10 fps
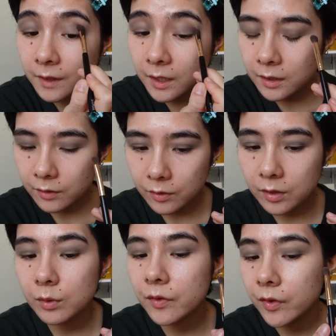I don't know, I
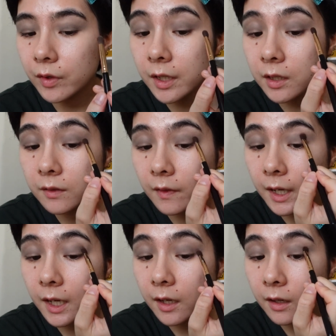wasn't like
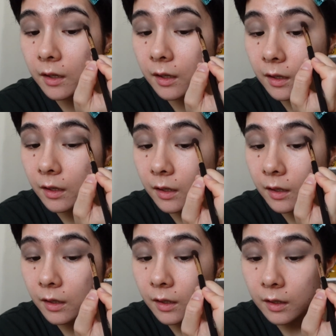that
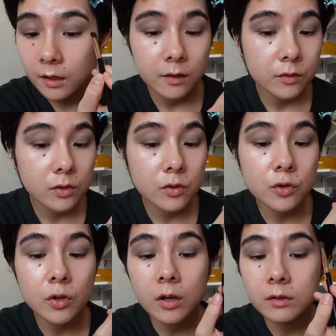
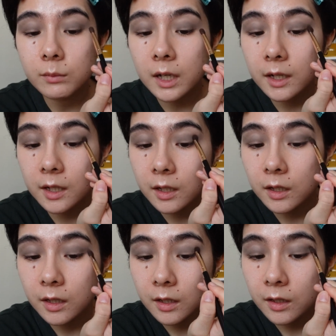drawn by
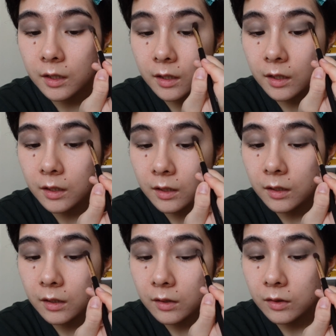
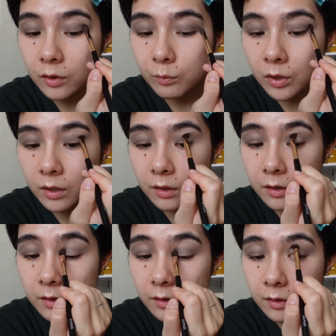their
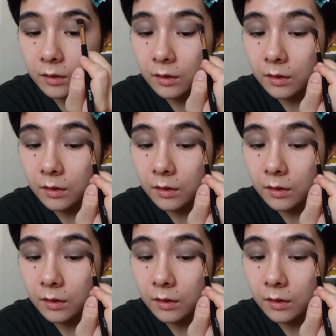products.